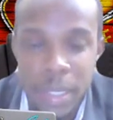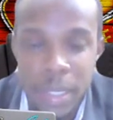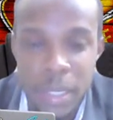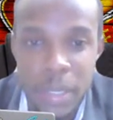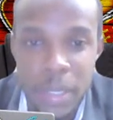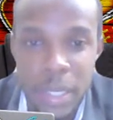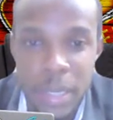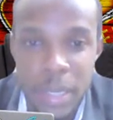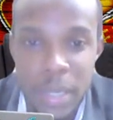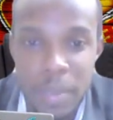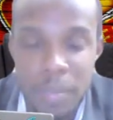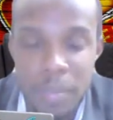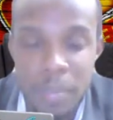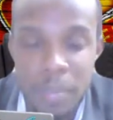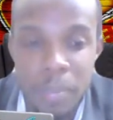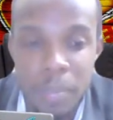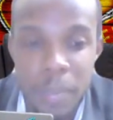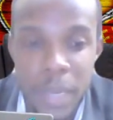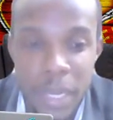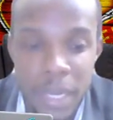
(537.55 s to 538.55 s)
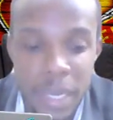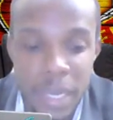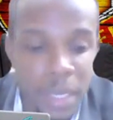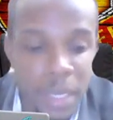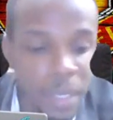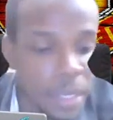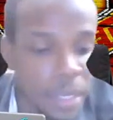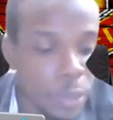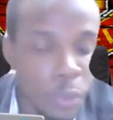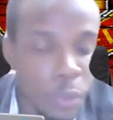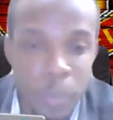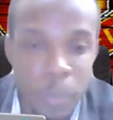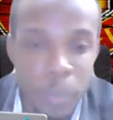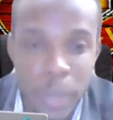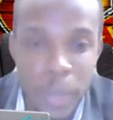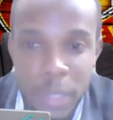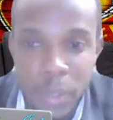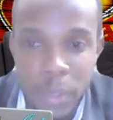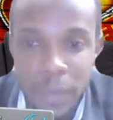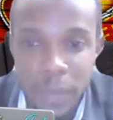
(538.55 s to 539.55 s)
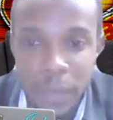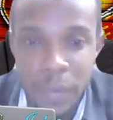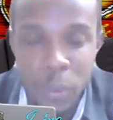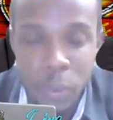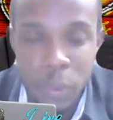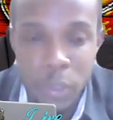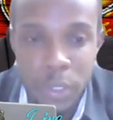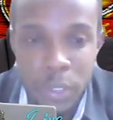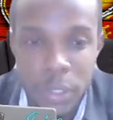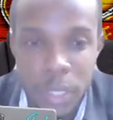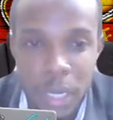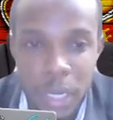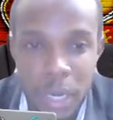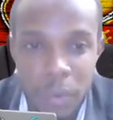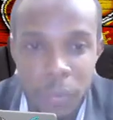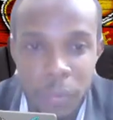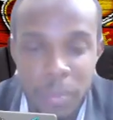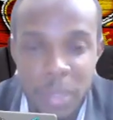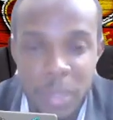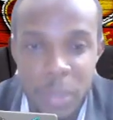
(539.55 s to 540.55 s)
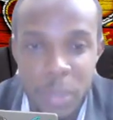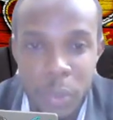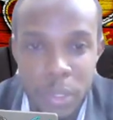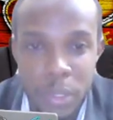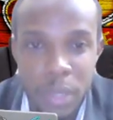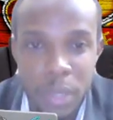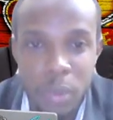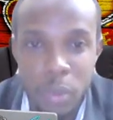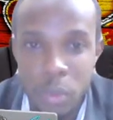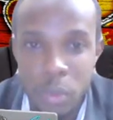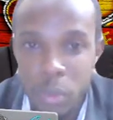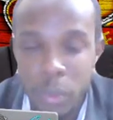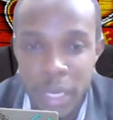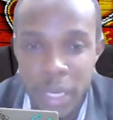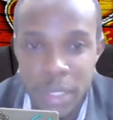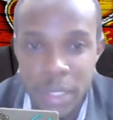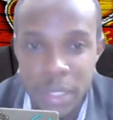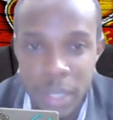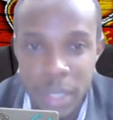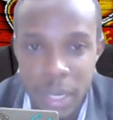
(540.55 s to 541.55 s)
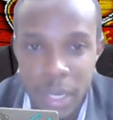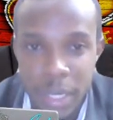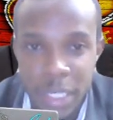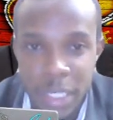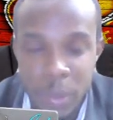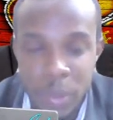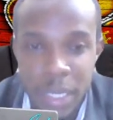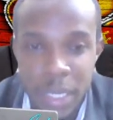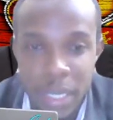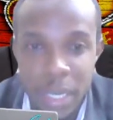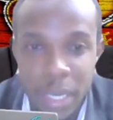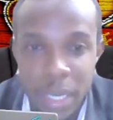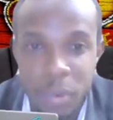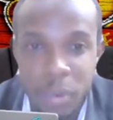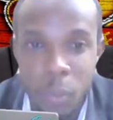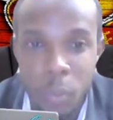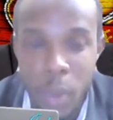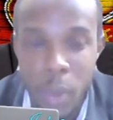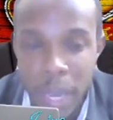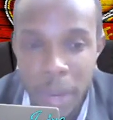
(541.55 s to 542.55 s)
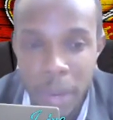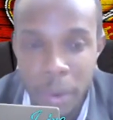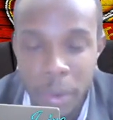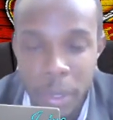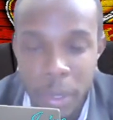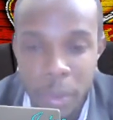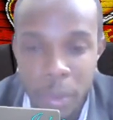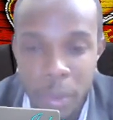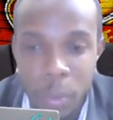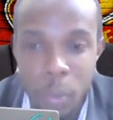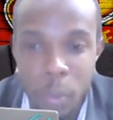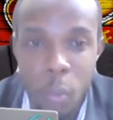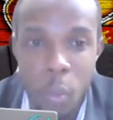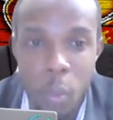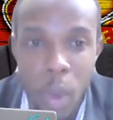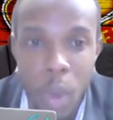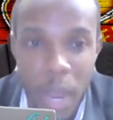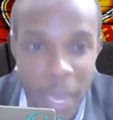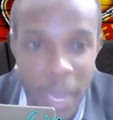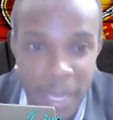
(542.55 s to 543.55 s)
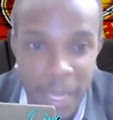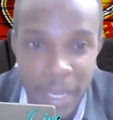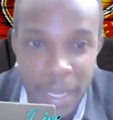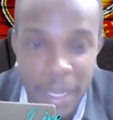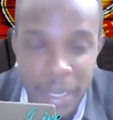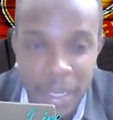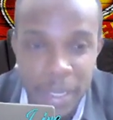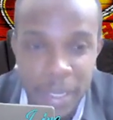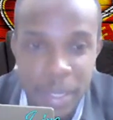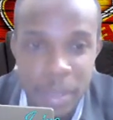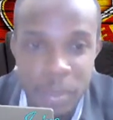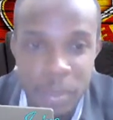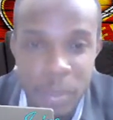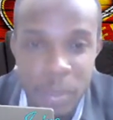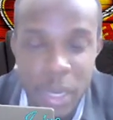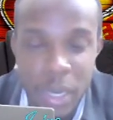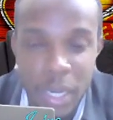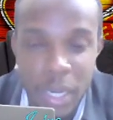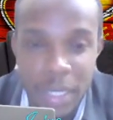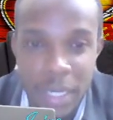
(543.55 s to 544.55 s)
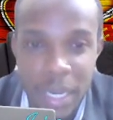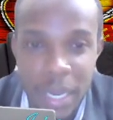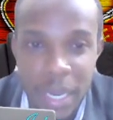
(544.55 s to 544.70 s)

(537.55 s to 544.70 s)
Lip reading: So you playing today for Luke Shaw for me was a no-no. When I saw that team, I was like, why, Ole, why? Because